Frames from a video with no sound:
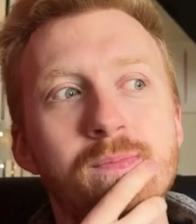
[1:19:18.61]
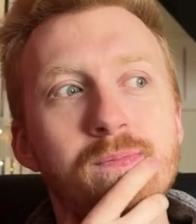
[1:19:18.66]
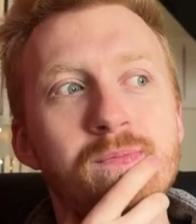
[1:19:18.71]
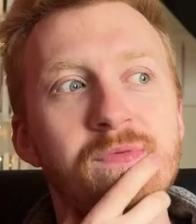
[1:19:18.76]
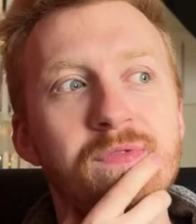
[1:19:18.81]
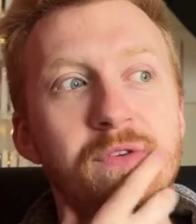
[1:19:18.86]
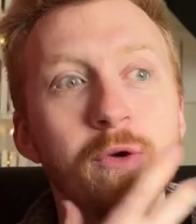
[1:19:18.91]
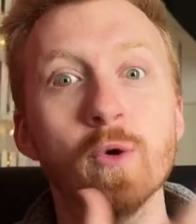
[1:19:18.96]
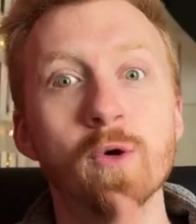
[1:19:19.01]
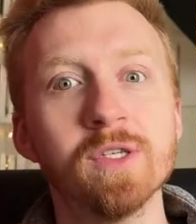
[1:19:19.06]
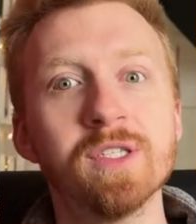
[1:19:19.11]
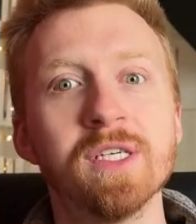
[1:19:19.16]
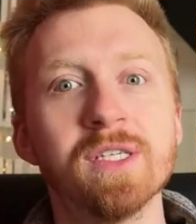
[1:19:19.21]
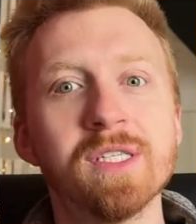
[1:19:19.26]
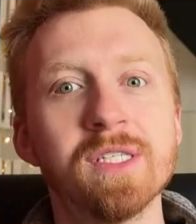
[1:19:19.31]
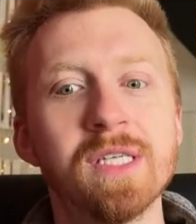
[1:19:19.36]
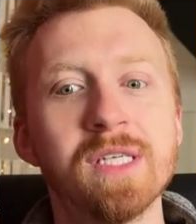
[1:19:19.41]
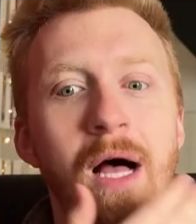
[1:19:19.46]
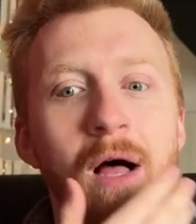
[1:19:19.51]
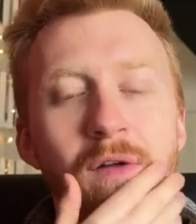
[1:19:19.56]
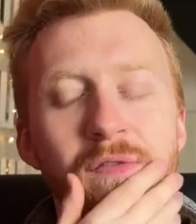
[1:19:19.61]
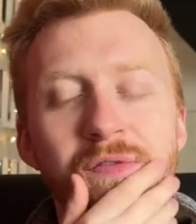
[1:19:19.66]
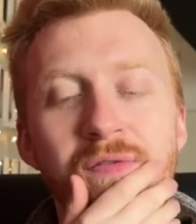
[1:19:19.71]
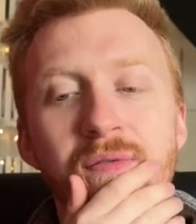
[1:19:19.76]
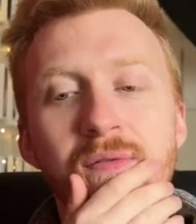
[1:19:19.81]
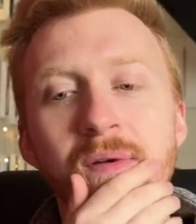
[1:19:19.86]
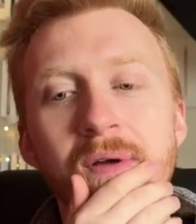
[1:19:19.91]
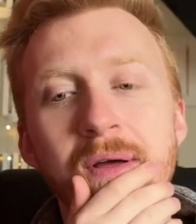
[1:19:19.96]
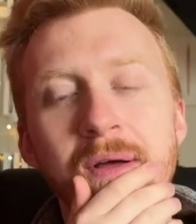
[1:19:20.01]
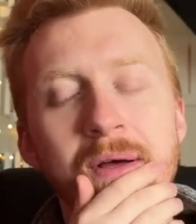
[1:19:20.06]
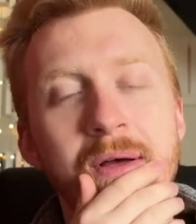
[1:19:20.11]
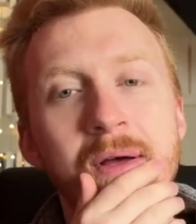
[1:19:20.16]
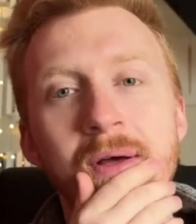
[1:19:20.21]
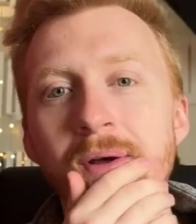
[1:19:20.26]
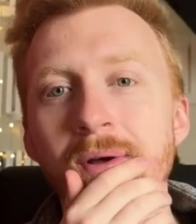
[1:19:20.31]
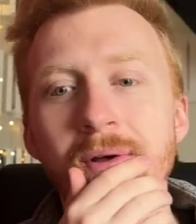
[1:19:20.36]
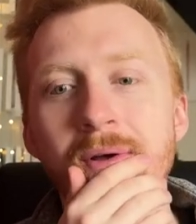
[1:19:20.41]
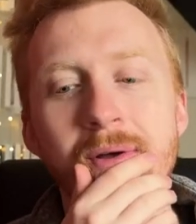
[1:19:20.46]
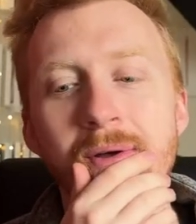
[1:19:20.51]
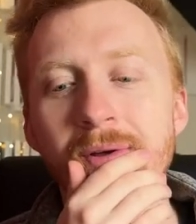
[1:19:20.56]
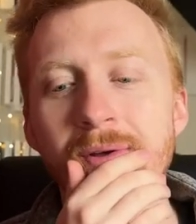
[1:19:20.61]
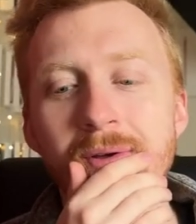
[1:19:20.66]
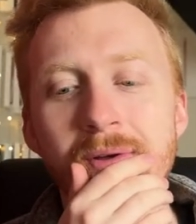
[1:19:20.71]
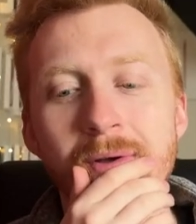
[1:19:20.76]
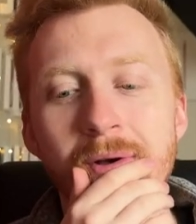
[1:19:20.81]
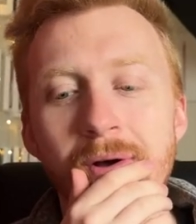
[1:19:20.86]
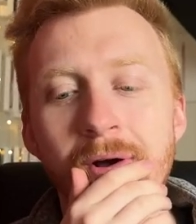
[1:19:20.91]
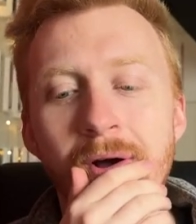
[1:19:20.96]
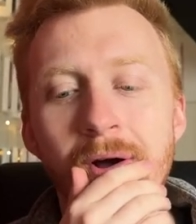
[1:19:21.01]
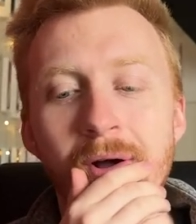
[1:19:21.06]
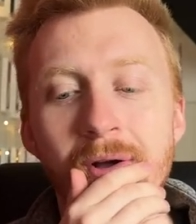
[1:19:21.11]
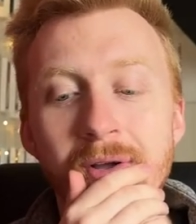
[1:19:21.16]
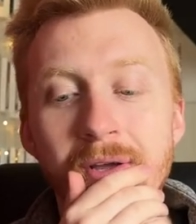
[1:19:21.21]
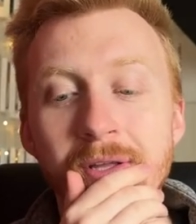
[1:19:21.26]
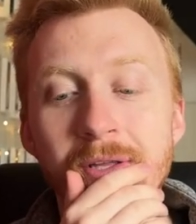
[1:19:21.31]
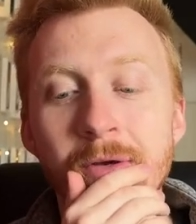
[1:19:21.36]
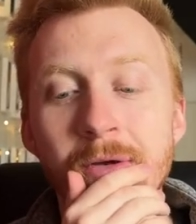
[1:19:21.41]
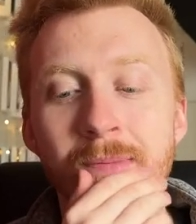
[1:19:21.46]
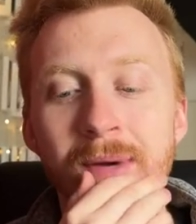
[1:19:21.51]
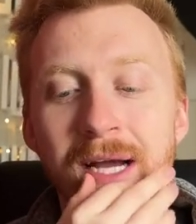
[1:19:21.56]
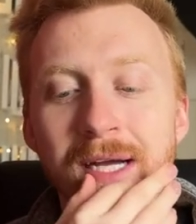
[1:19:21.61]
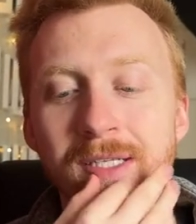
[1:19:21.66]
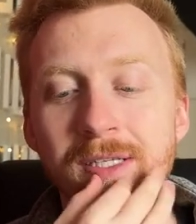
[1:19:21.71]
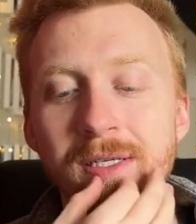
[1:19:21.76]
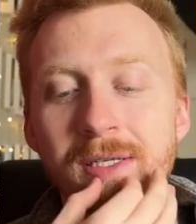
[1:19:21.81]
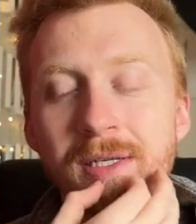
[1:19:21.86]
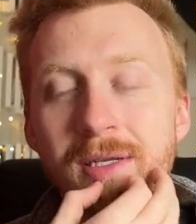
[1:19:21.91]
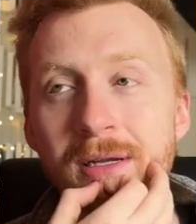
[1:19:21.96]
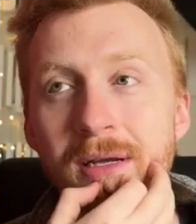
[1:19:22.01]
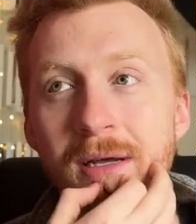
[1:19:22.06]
fuels itself. Oh, can you imagine?